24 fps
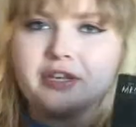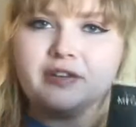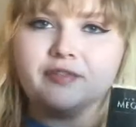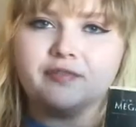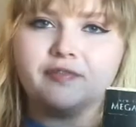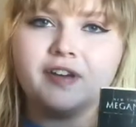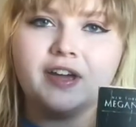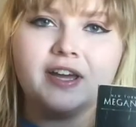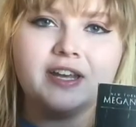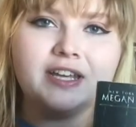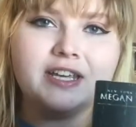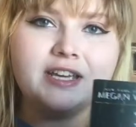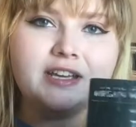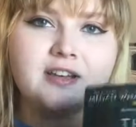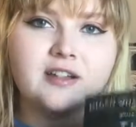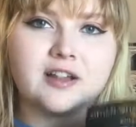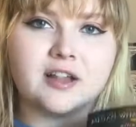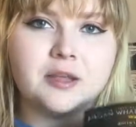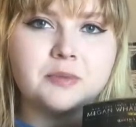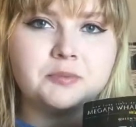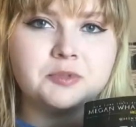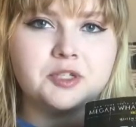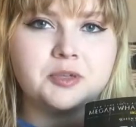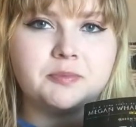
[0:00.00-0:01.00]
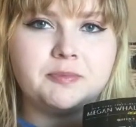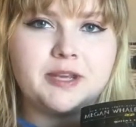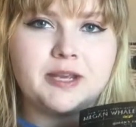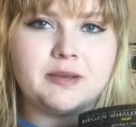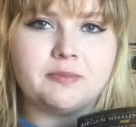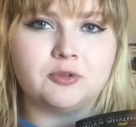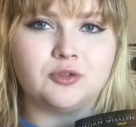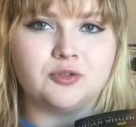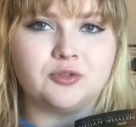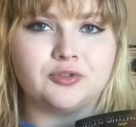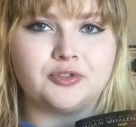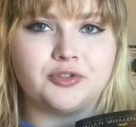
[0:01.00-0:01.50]
thief and he claims to be
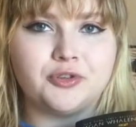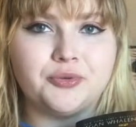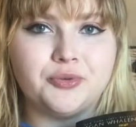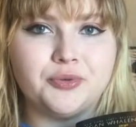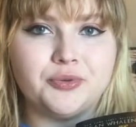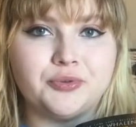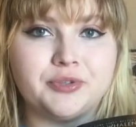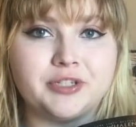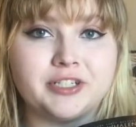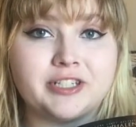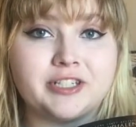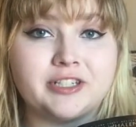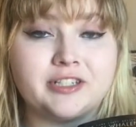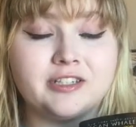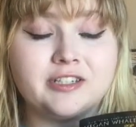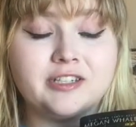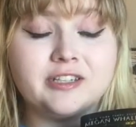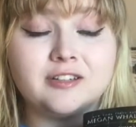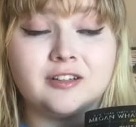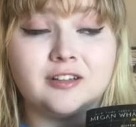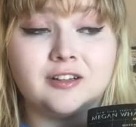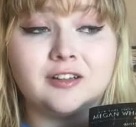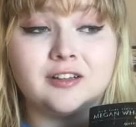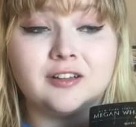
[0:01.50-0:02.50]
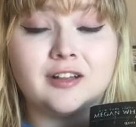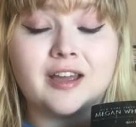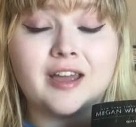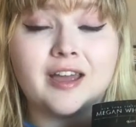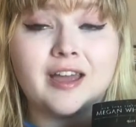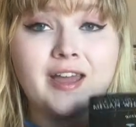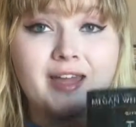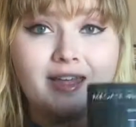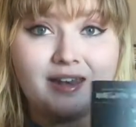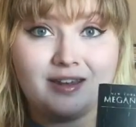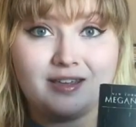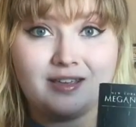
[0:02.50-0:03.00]
able to steal
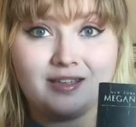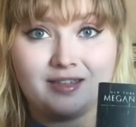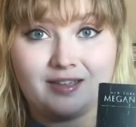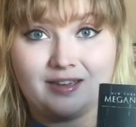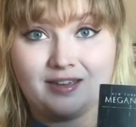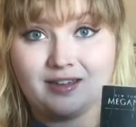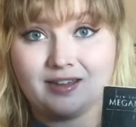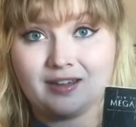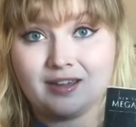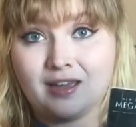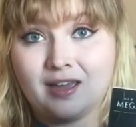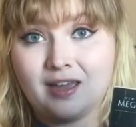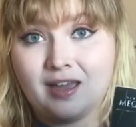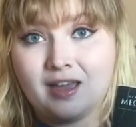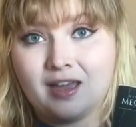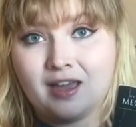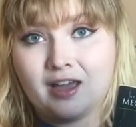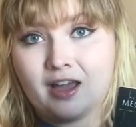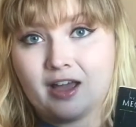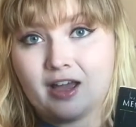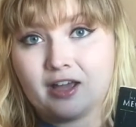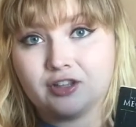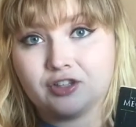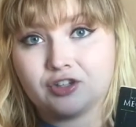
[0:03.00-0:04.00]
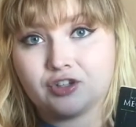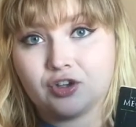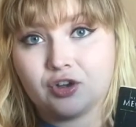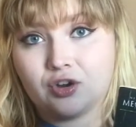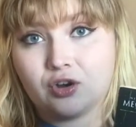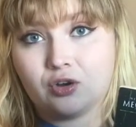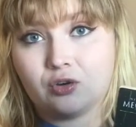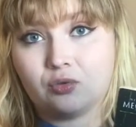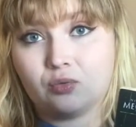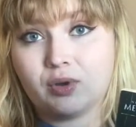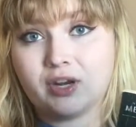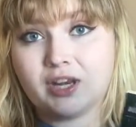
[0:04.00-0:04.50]
anything and
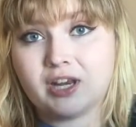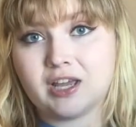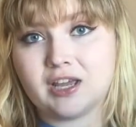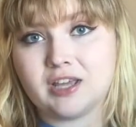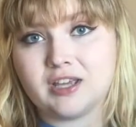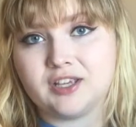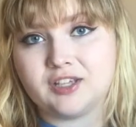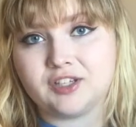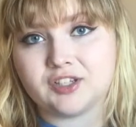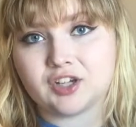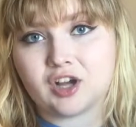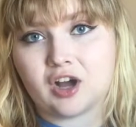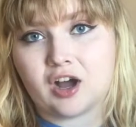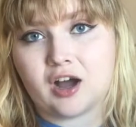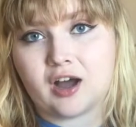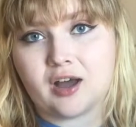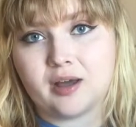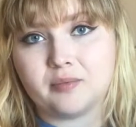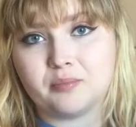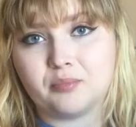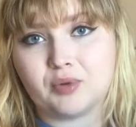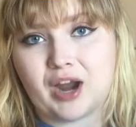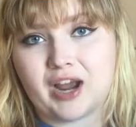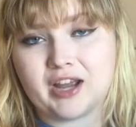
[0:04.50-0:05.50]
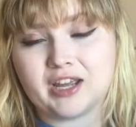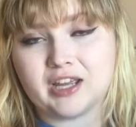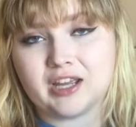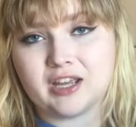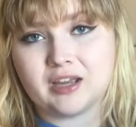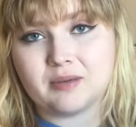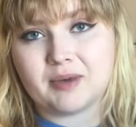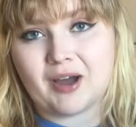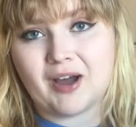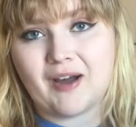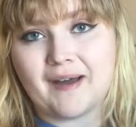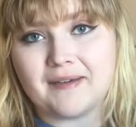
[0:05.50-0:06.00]
so one day he's caught
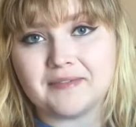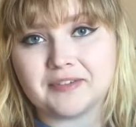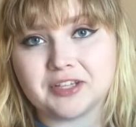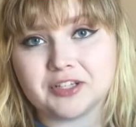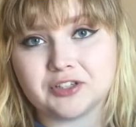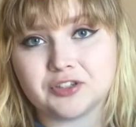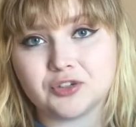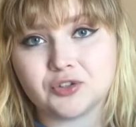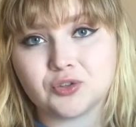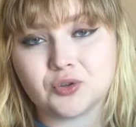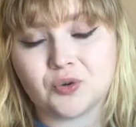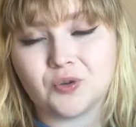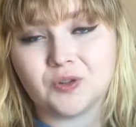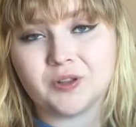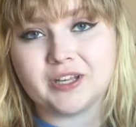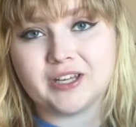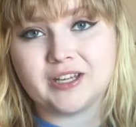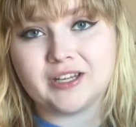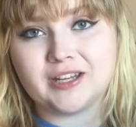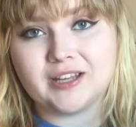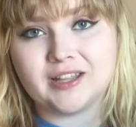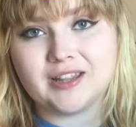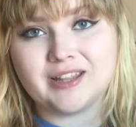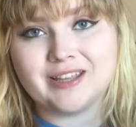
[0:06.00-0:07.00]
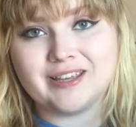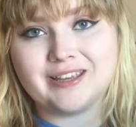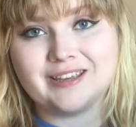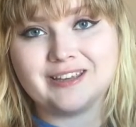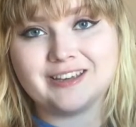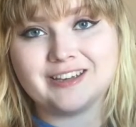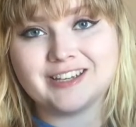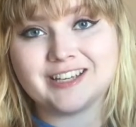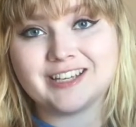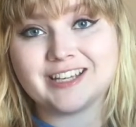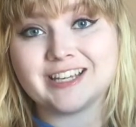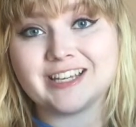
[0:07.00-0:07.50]
bragging about having stolen
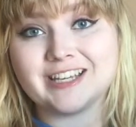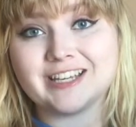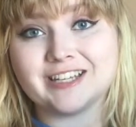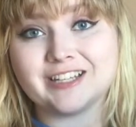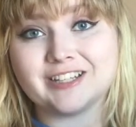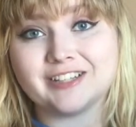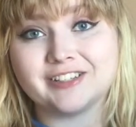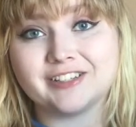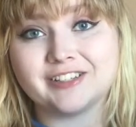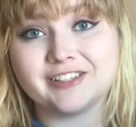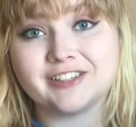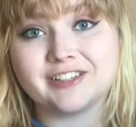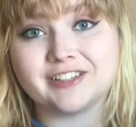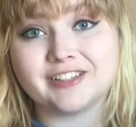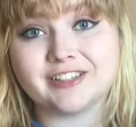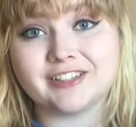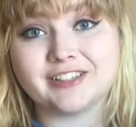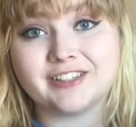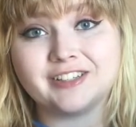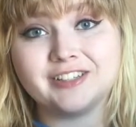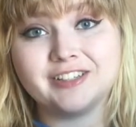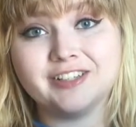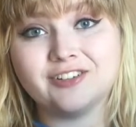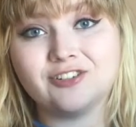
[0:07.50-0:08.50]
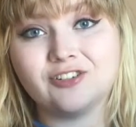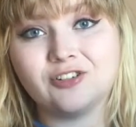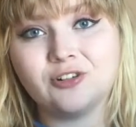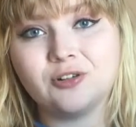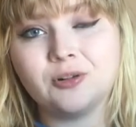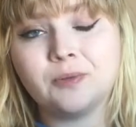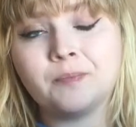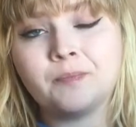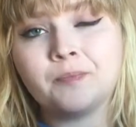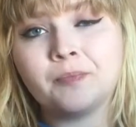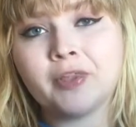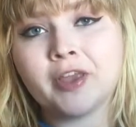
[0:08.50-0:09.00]
the king's
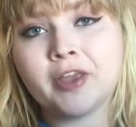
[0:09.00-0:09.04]
seal